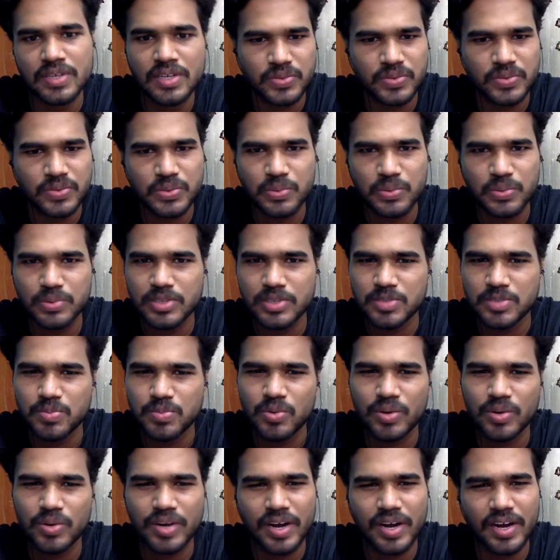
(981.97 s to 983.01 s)
So this
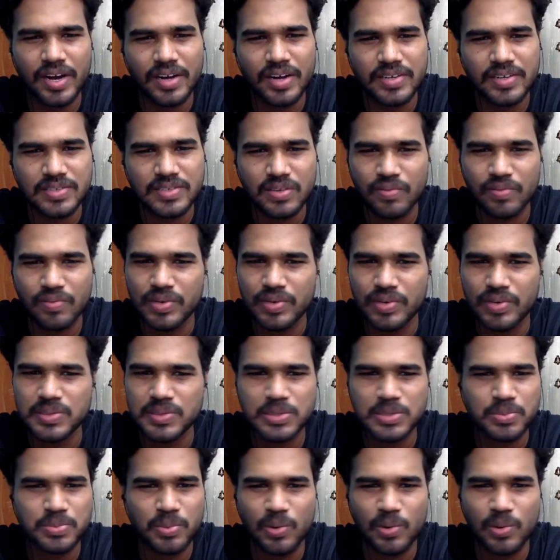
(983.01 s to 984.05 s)
book
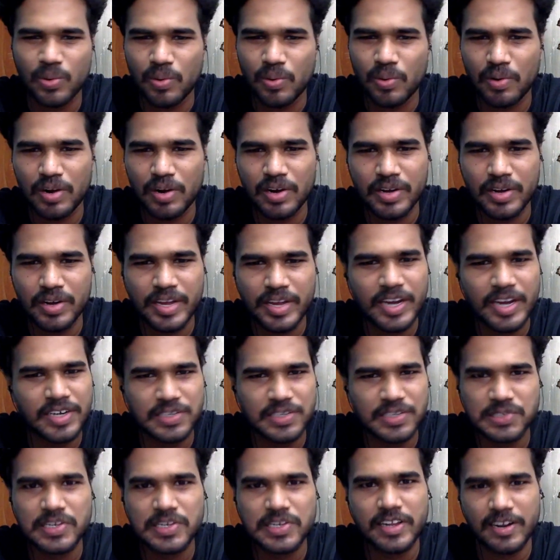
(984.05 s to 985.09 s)
suffices for gate
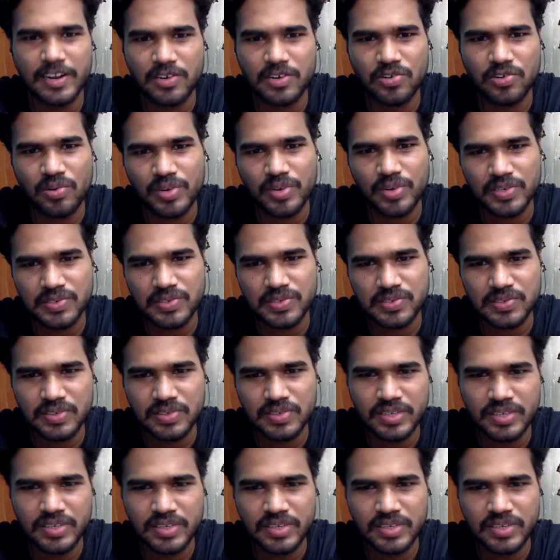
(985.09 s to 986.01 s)
digital electronics.